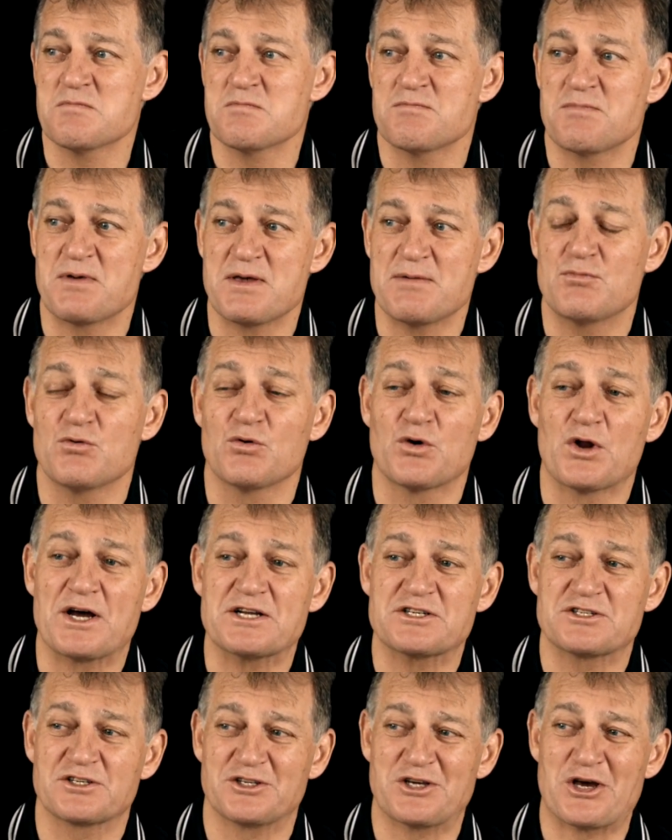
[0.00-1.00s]
People
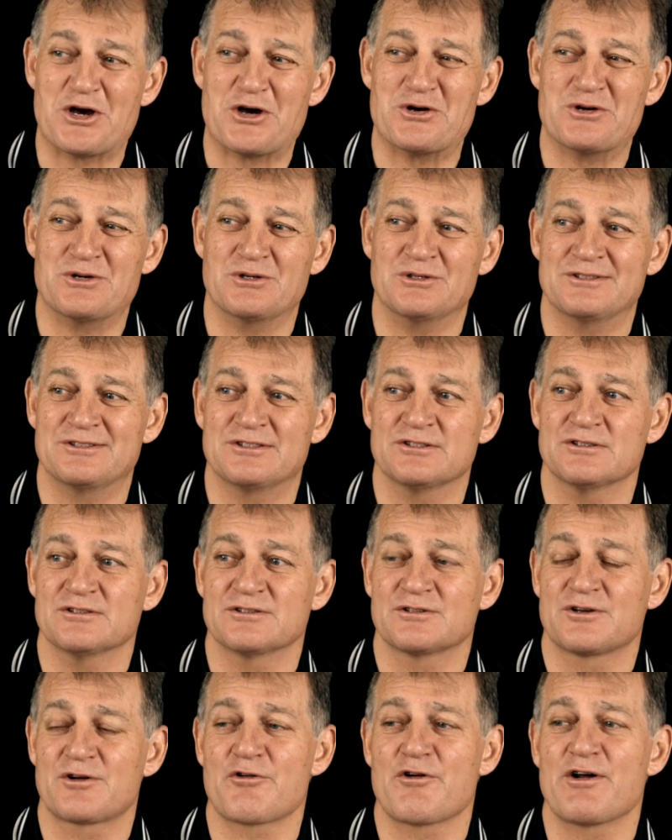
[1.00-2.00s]
like to go
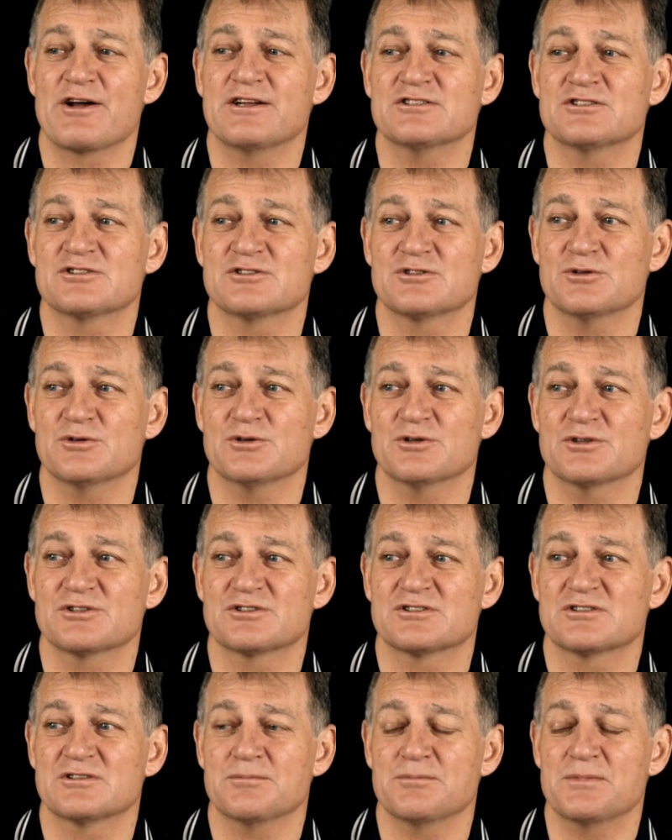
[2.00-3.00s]
to great
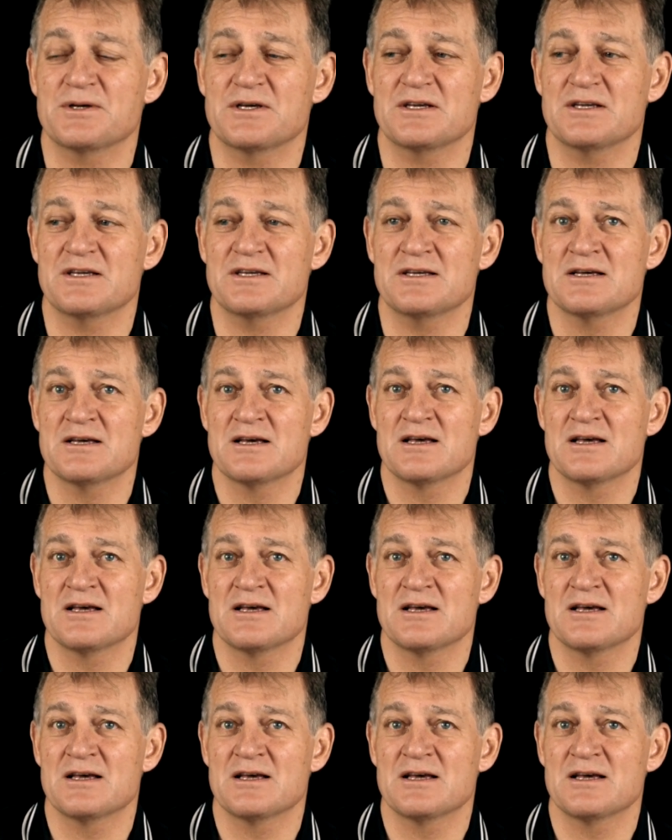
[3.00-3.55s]
stores to be